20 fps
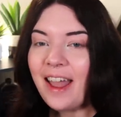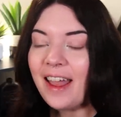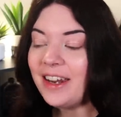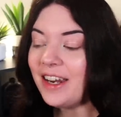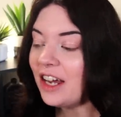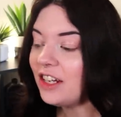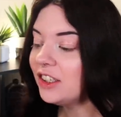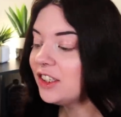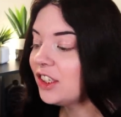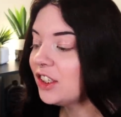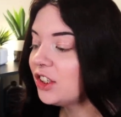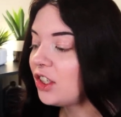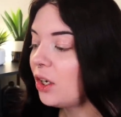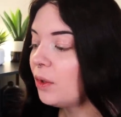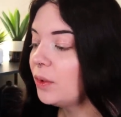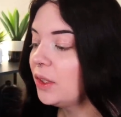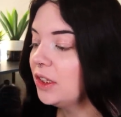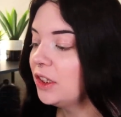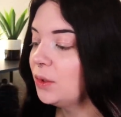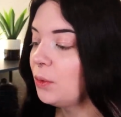And now let's get
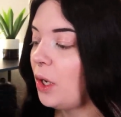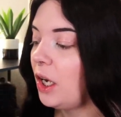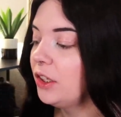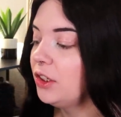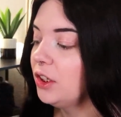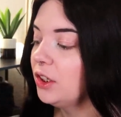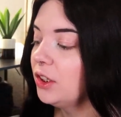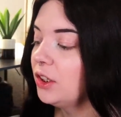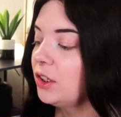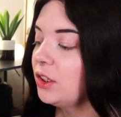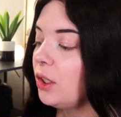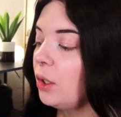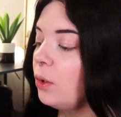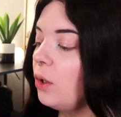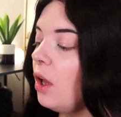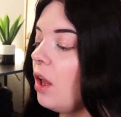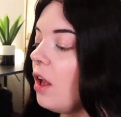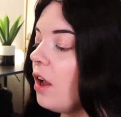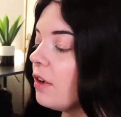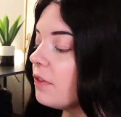started with the swatches.
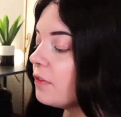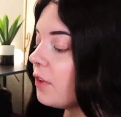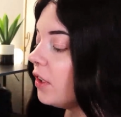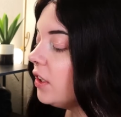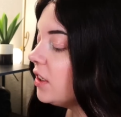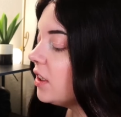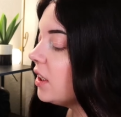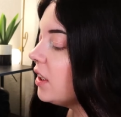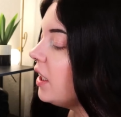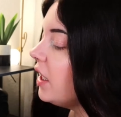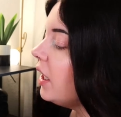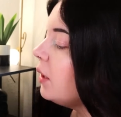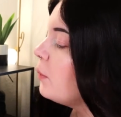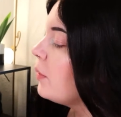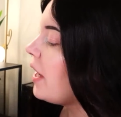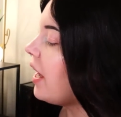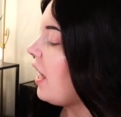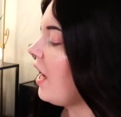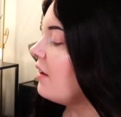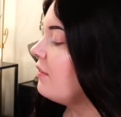So firstly,
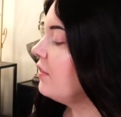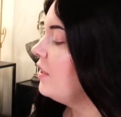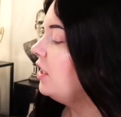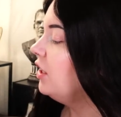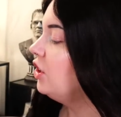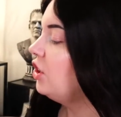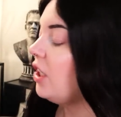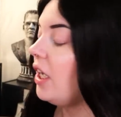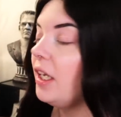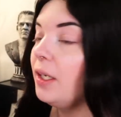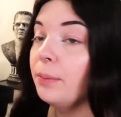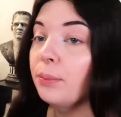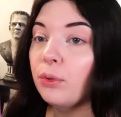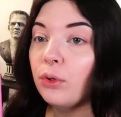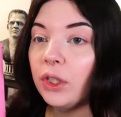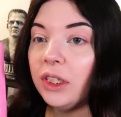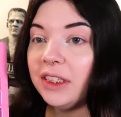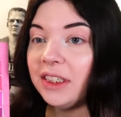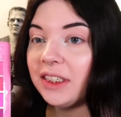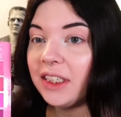we have the shade
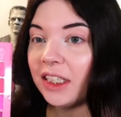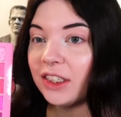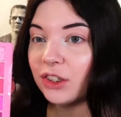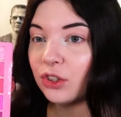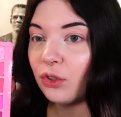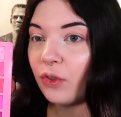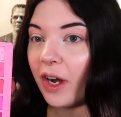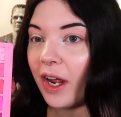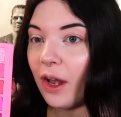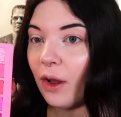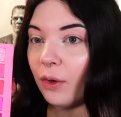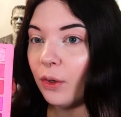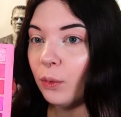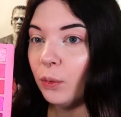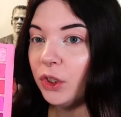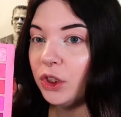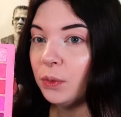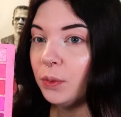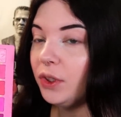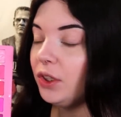Princess
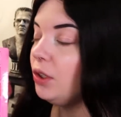Crown, which